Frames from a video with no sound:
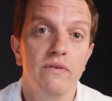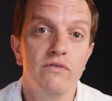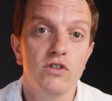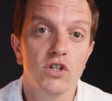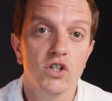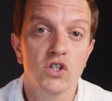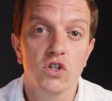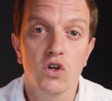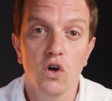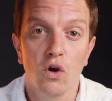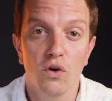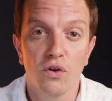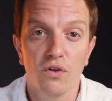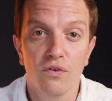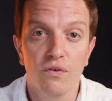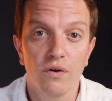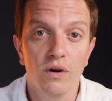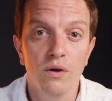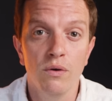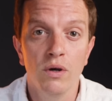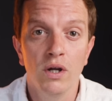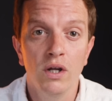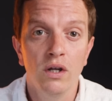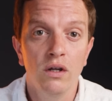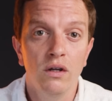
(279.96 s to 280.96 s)
we've just gone
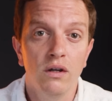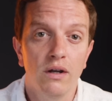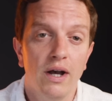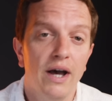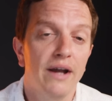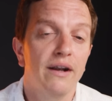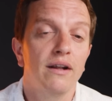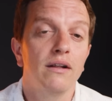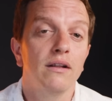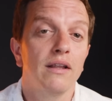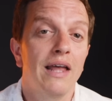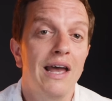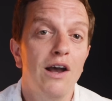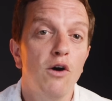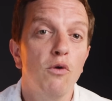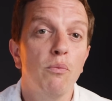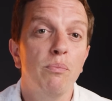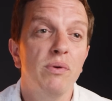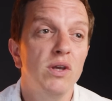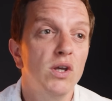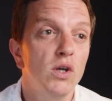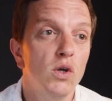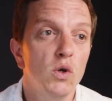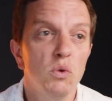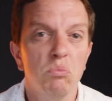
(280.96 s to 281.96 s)
through, and it'll
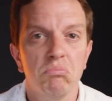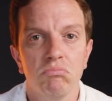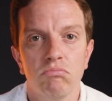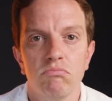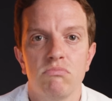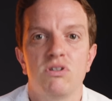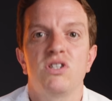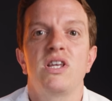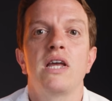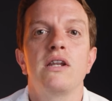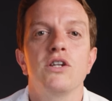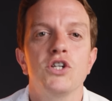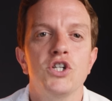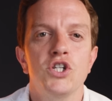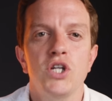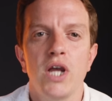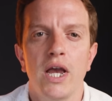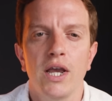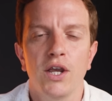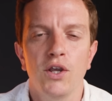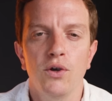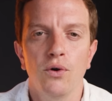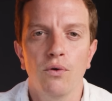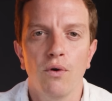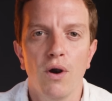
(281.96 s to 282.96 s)
help you sense
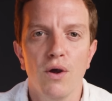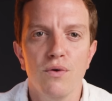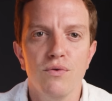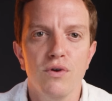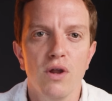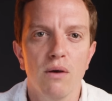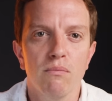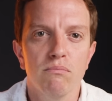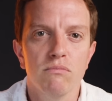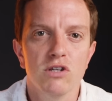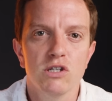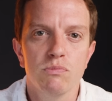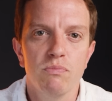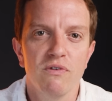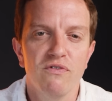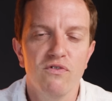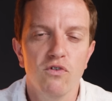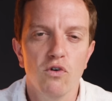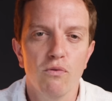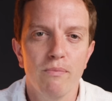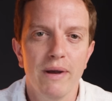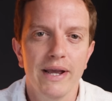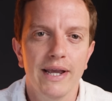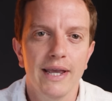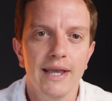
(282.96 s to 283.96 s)
check your own numbers
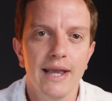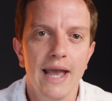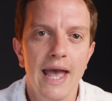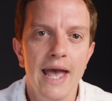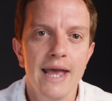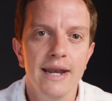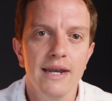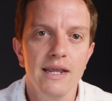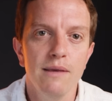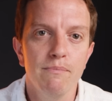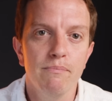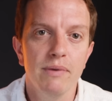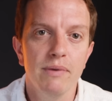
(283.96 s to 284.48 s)
before making any